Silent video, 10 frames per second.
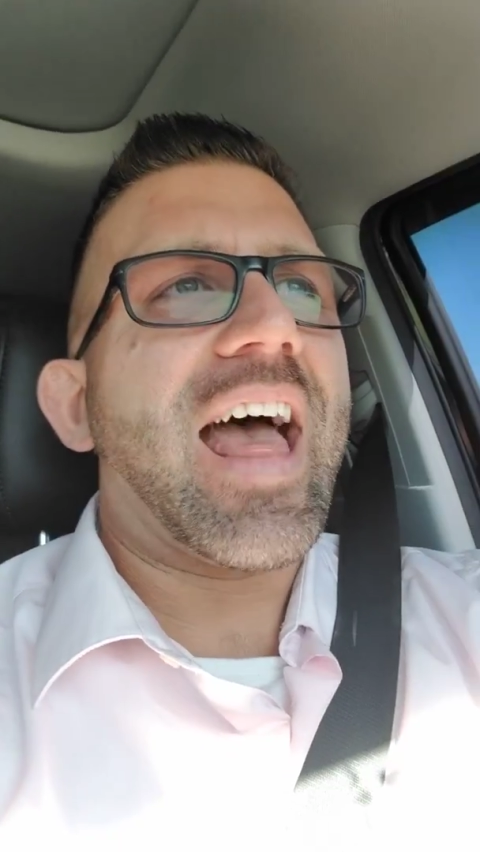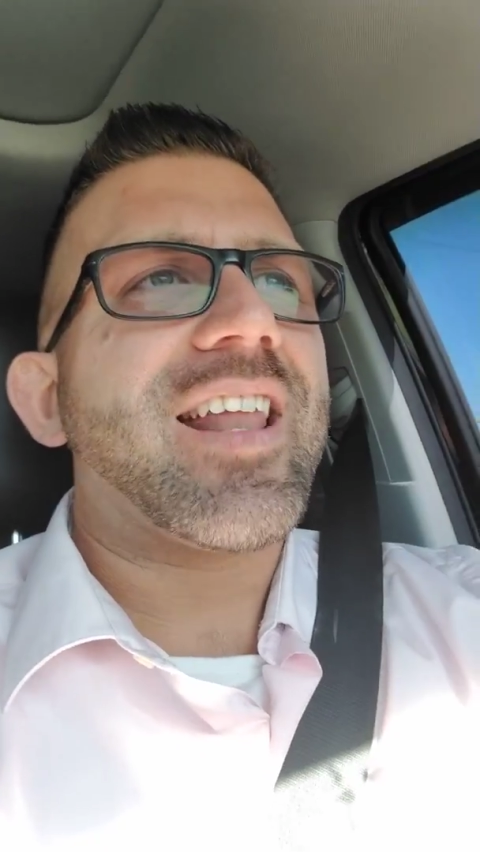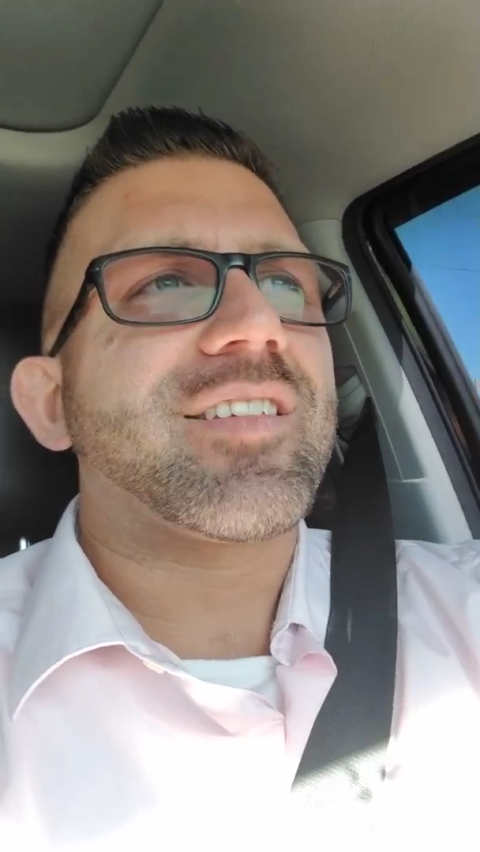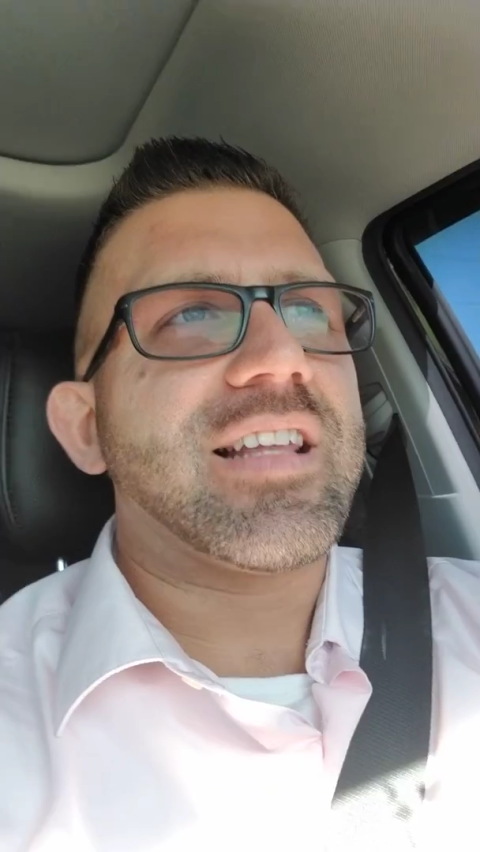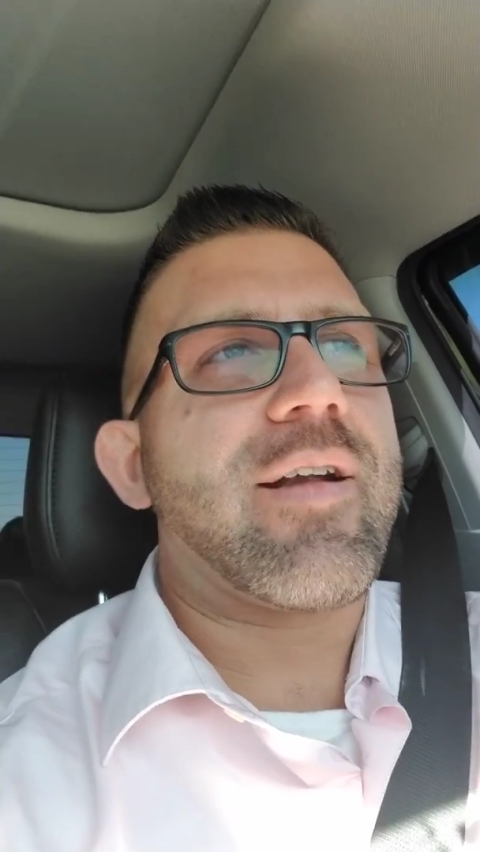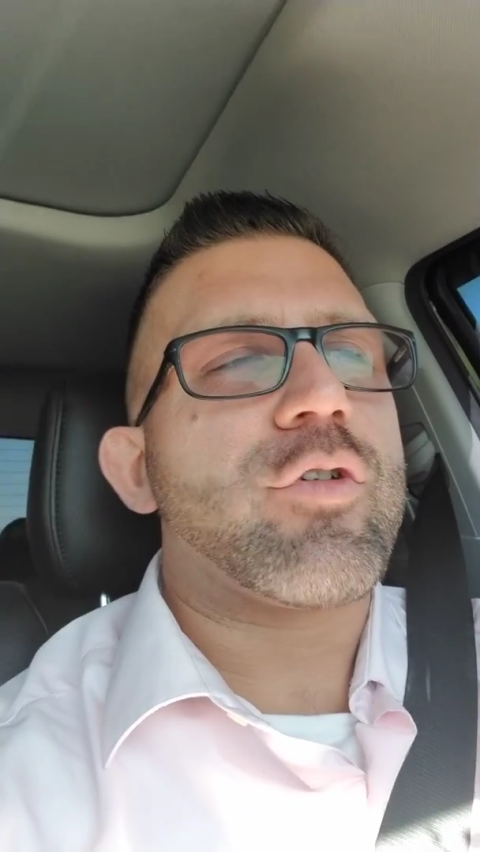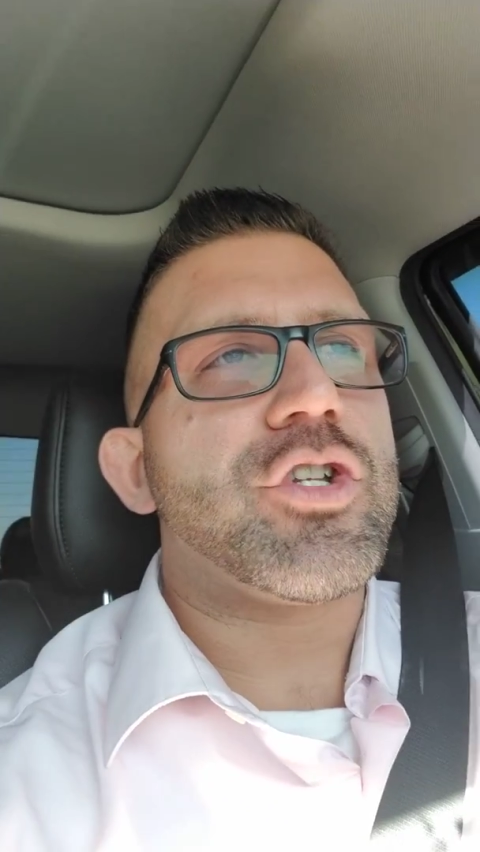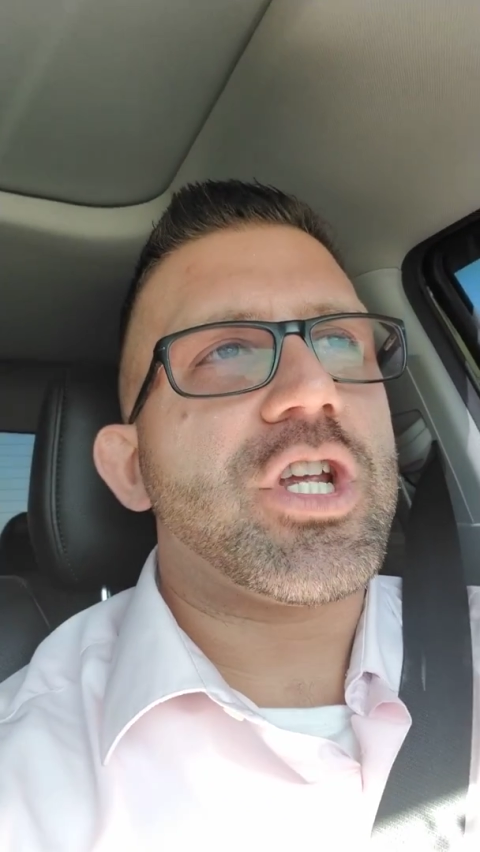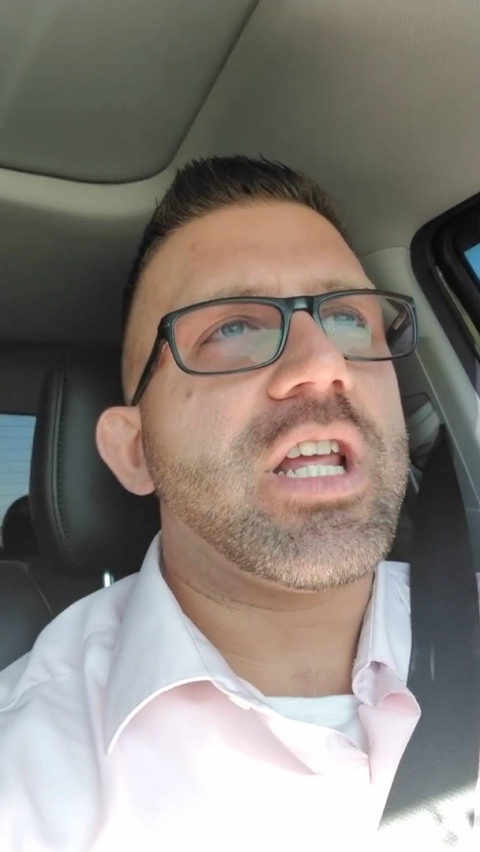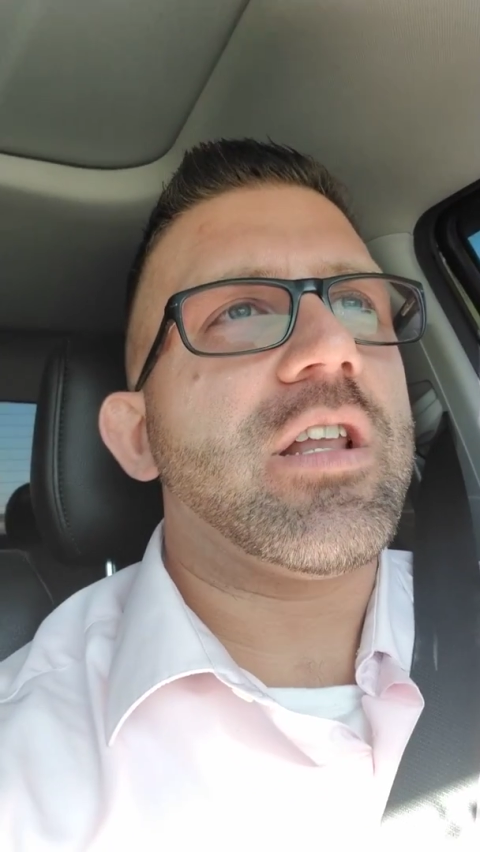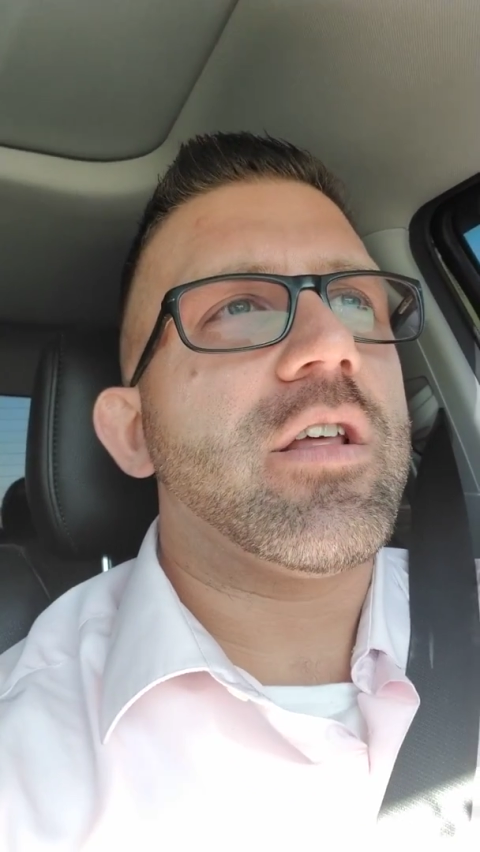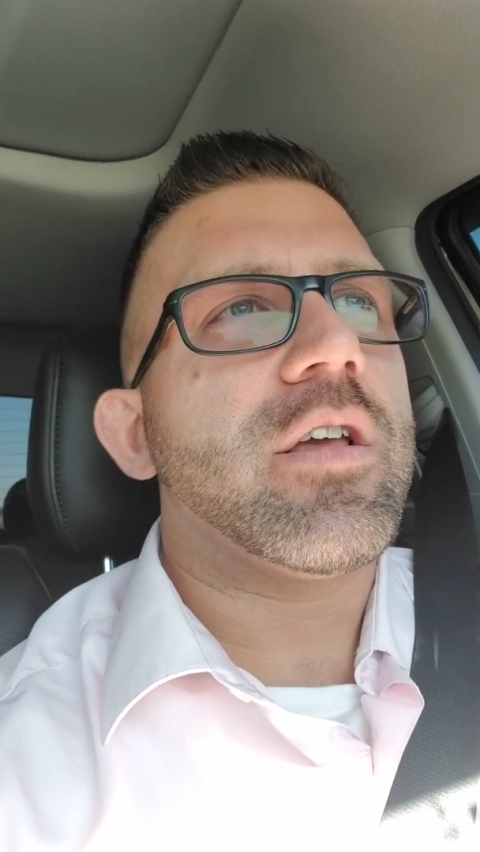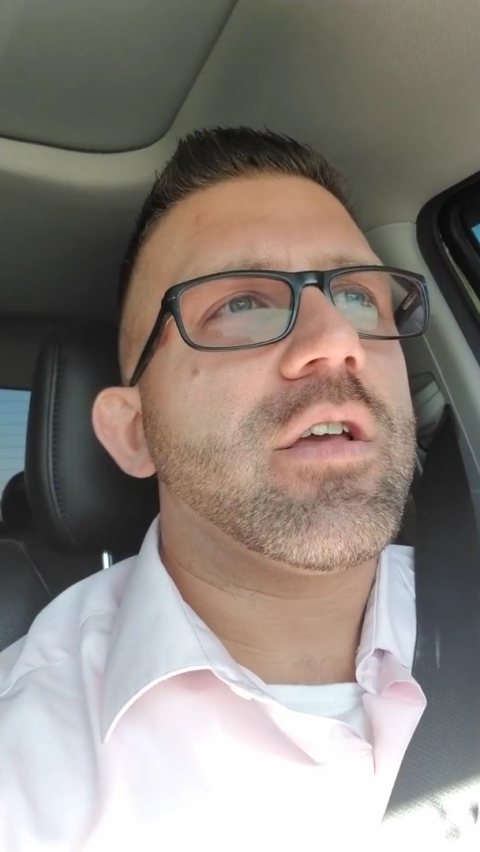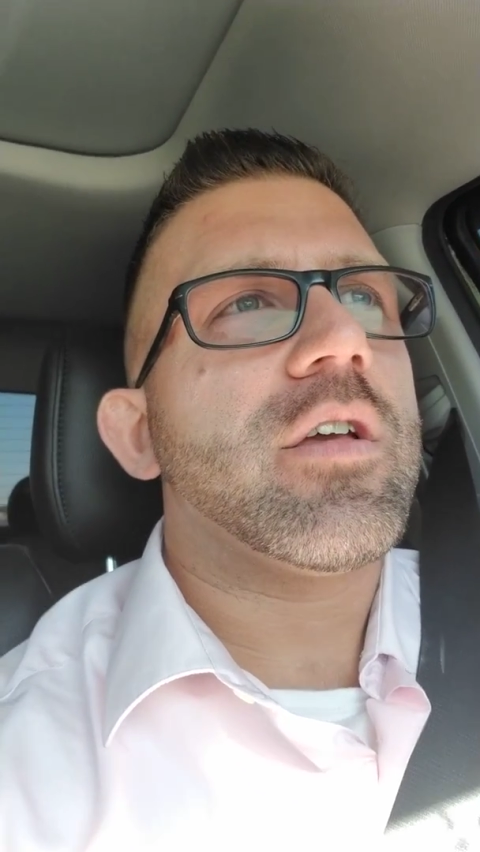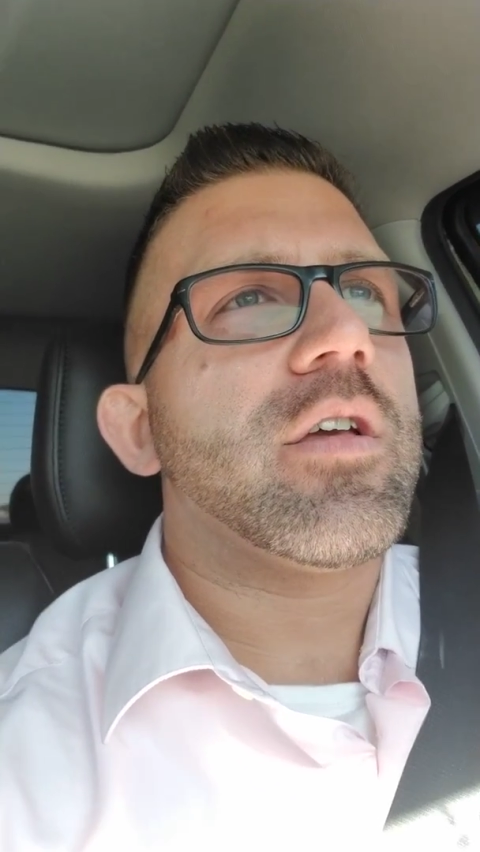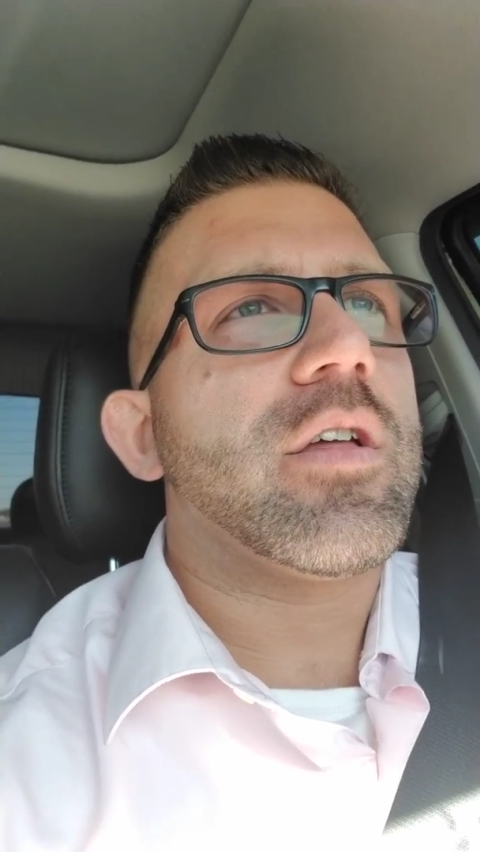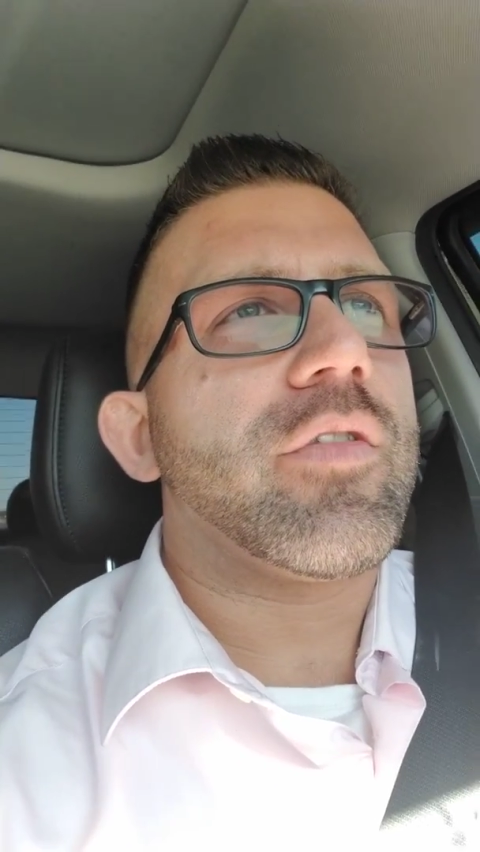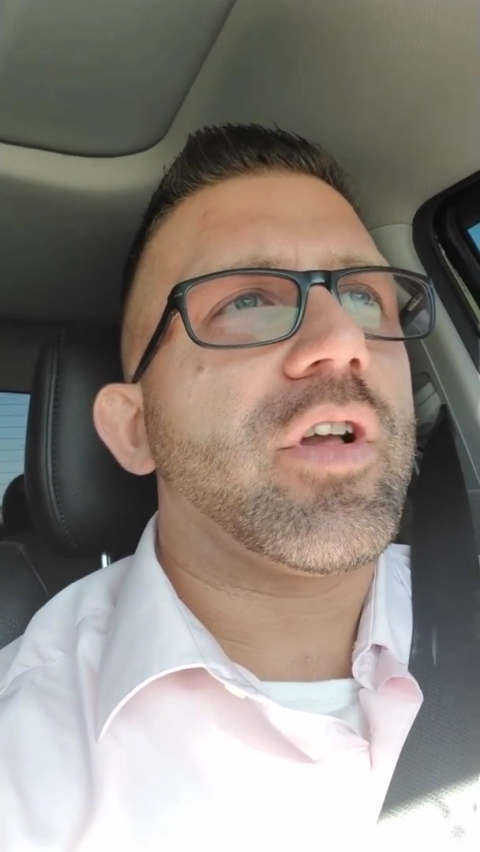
that is leveraging